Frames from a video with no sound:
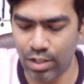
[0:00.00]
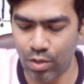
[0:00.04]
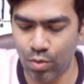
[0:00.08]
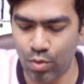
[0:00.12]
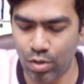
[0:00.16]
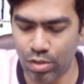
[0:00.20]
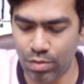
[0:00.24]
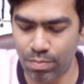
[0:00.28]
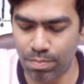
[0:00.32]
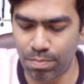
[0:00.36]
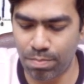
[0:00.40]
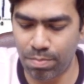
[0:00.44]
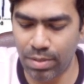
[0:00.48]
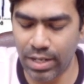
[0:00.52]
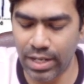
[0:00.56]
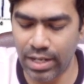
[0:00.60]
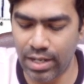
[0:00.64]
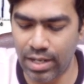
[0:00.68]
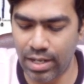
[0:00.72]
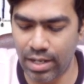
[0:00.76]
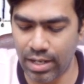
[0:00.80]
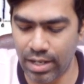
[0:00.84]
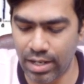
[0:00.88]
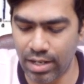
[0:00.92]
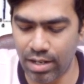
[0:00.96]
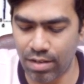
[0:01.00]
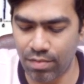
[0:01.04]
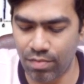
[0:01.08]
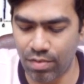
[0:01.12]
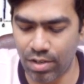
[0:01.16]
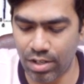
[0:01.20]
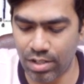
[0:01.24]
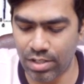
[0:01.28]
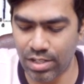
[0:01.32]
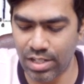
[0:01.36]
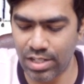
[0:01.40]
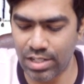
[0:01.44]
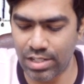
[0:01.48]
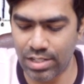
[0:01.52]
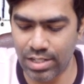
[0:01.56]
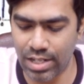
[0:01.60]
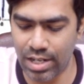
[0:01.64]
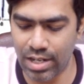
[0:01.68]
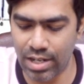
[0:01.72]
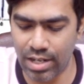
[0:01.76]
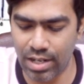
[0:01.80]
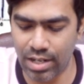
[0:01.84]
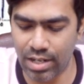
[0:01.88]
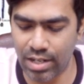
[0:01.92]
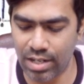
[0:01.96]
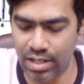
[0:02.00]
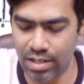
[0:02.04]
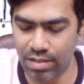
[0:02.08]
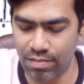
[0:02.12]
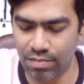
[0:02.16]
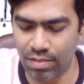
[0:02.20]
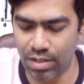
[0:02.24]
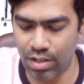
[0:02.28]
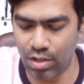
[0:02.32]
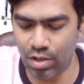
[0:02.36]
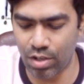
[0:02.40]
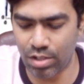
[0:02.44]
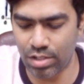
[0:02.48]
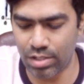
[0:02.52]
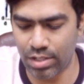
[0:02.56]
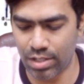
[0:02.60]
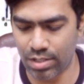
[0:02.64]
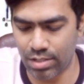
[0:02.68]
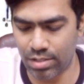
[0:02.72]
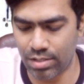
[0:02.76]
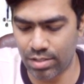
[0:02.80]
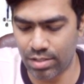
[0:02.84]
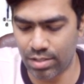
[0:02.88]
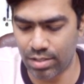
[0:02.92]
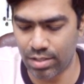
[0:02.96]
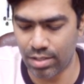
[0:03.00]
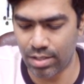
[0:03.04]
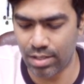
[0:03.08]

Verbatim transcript: your split renal function generally will not change